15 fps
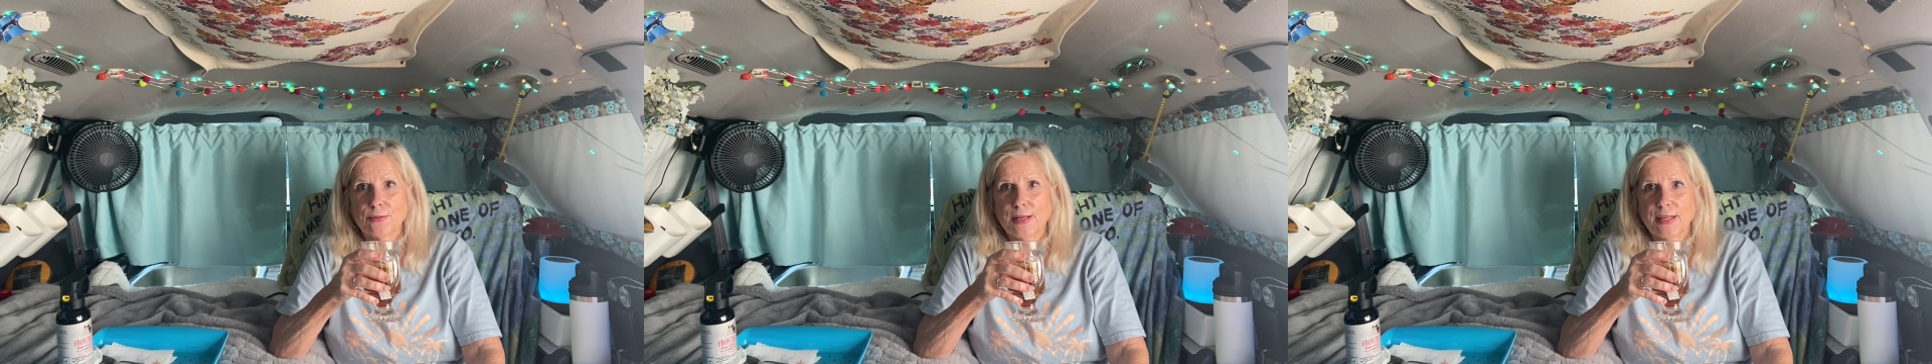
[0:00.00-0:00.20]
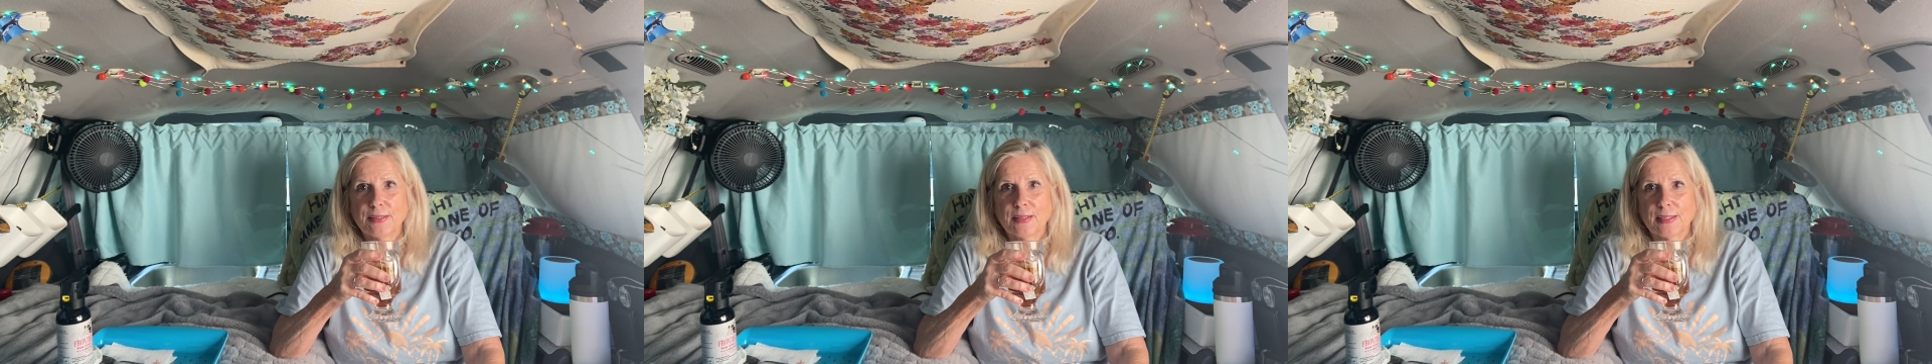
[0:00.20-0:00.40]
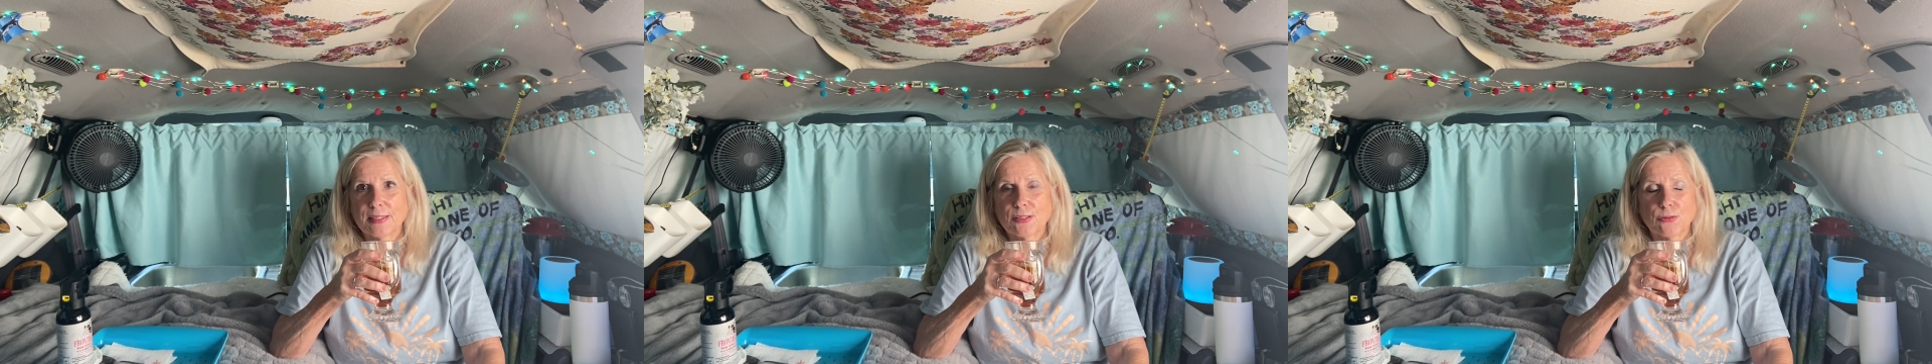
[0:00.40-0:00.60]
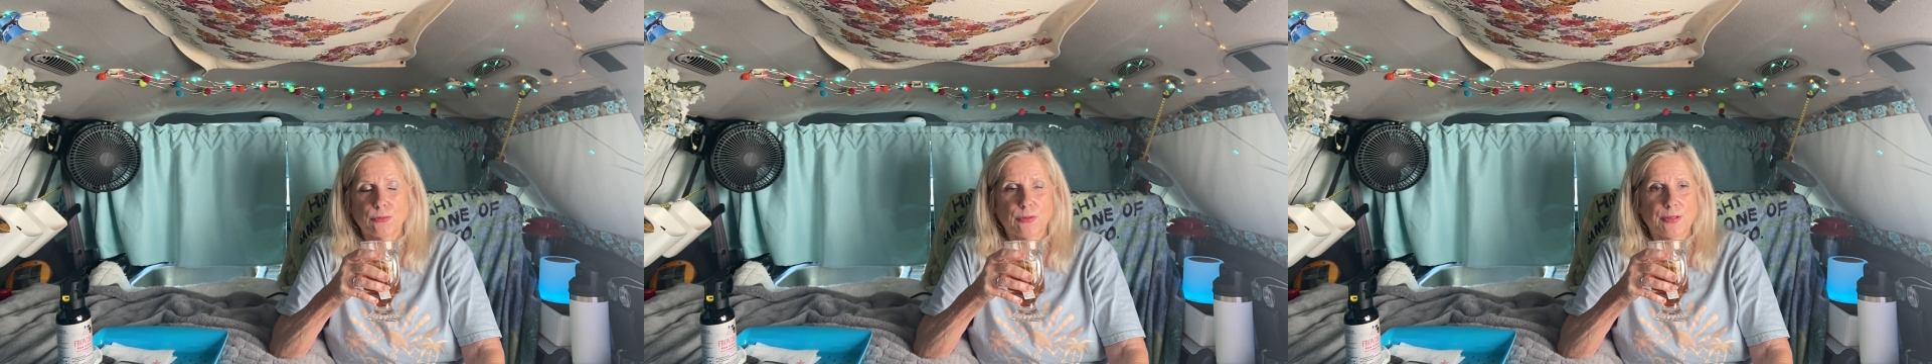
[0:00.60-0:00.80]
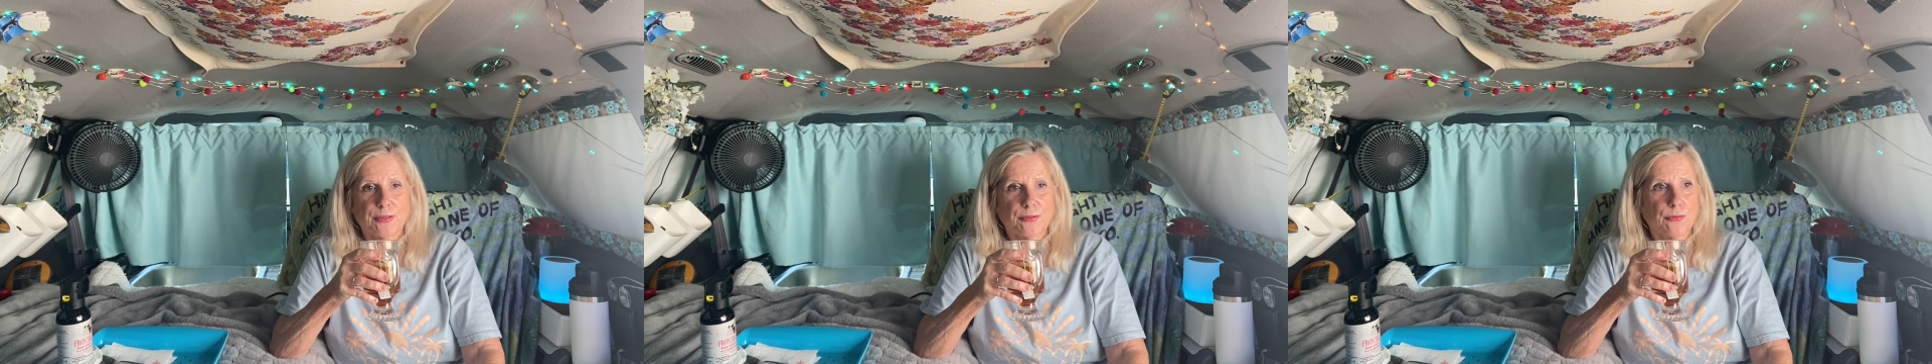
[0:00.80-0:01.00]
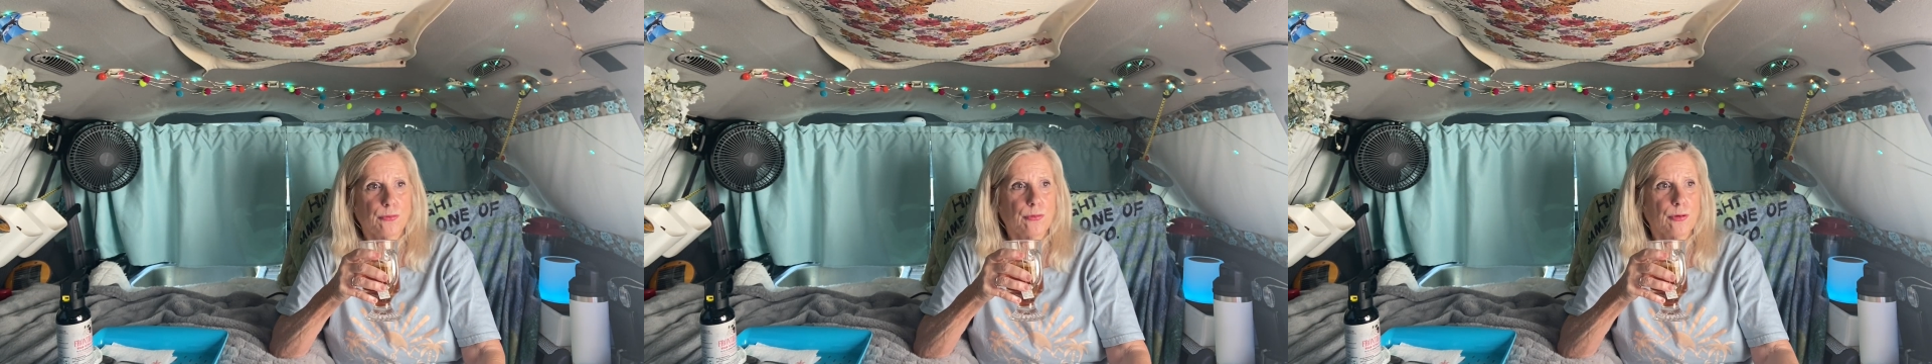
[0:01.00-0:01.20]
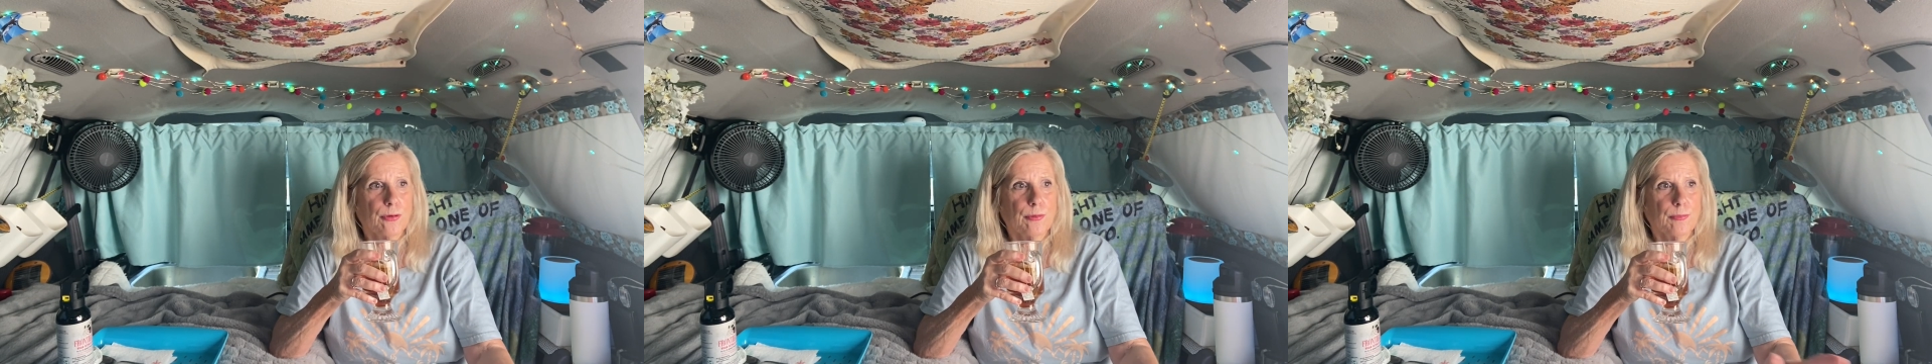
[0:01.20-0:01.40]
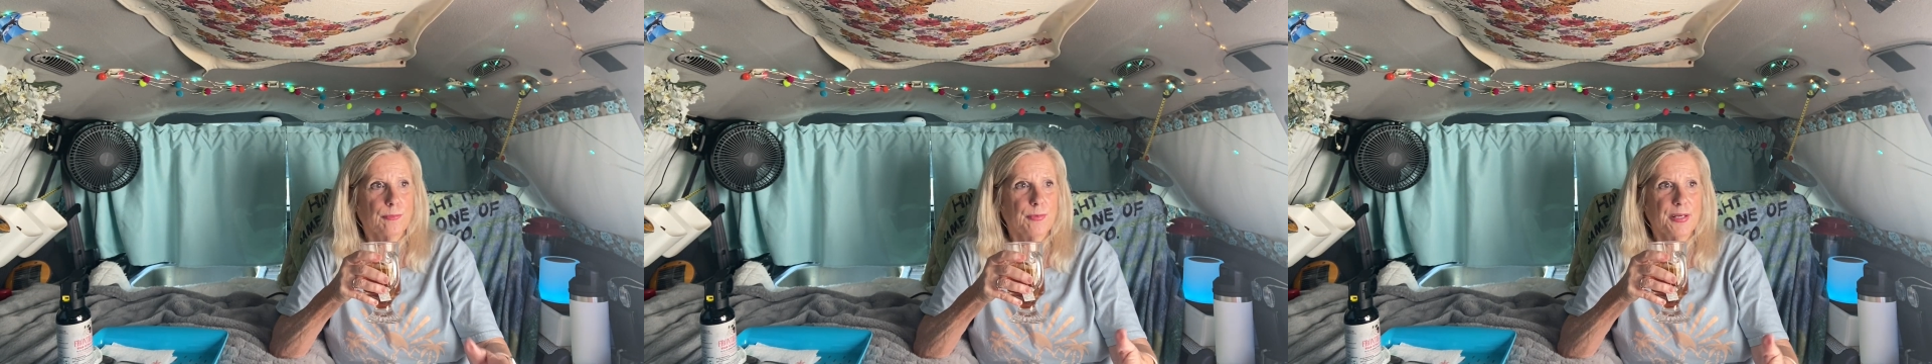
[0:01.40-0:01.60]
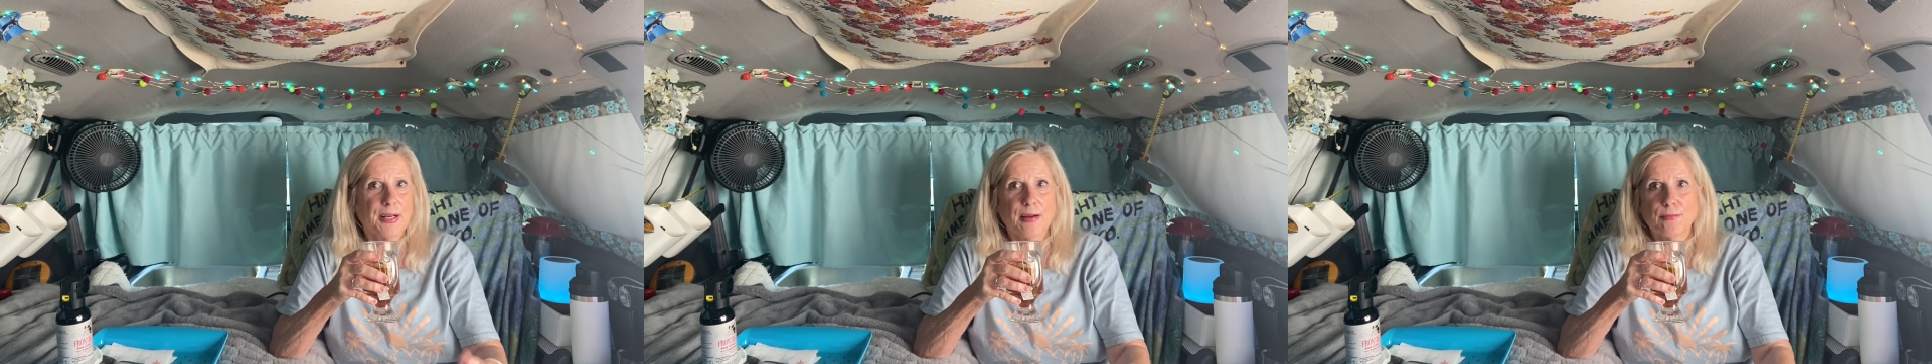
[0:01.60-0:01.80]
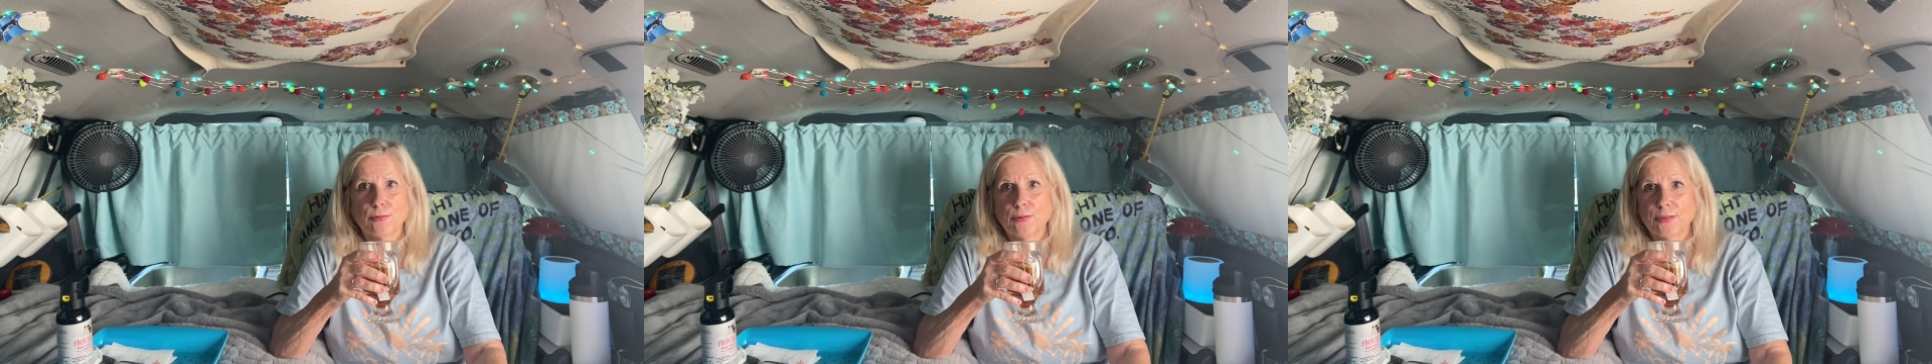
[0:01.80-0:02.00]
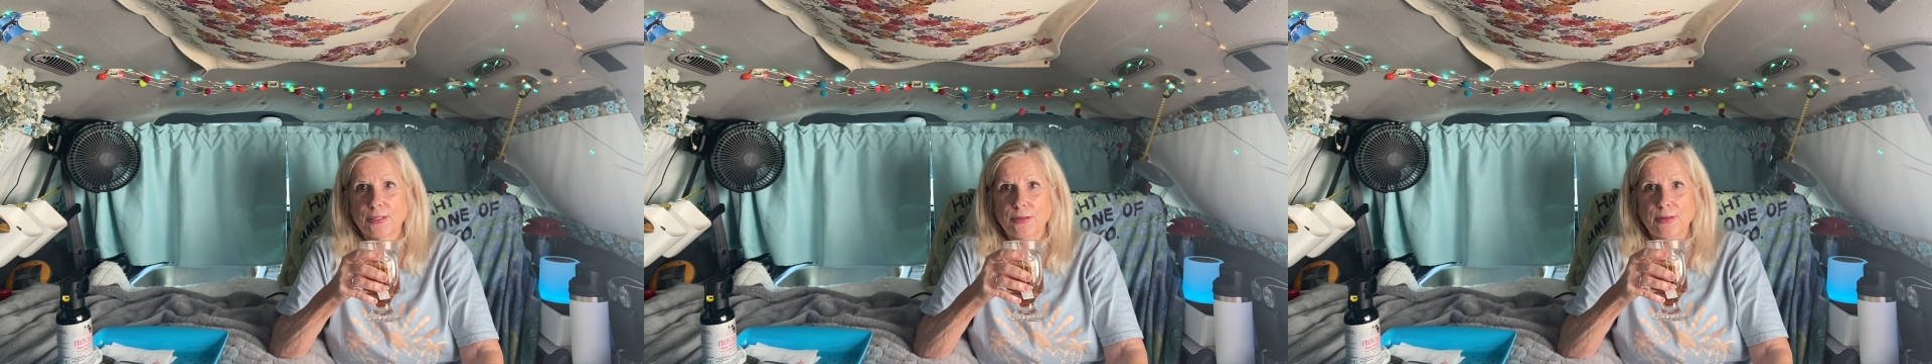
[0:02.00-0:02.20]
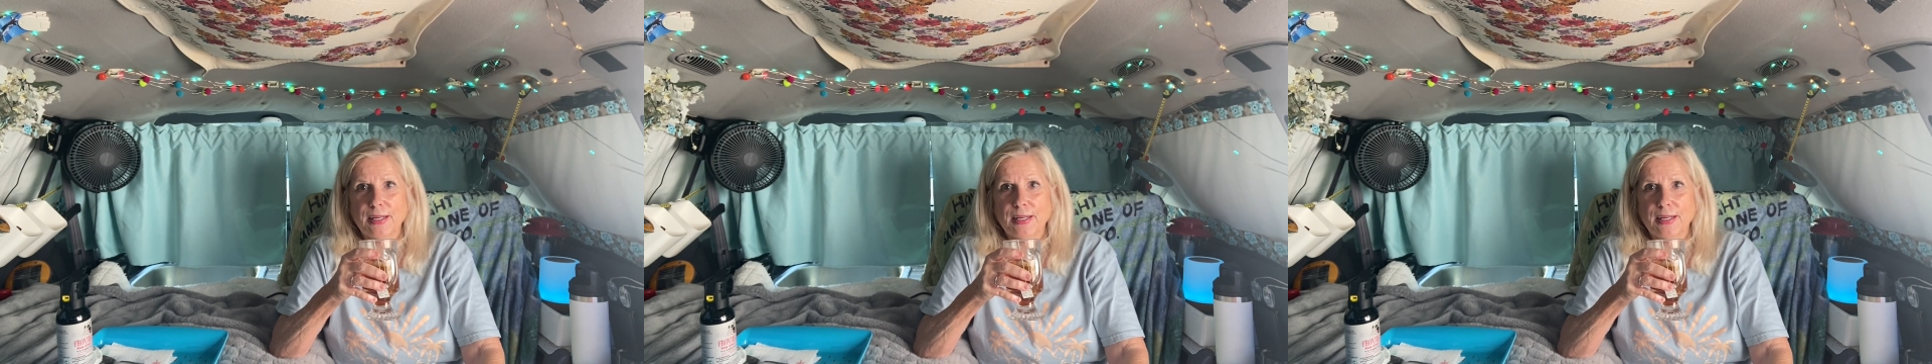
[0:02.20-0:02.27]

headlights on, or whatever, you know,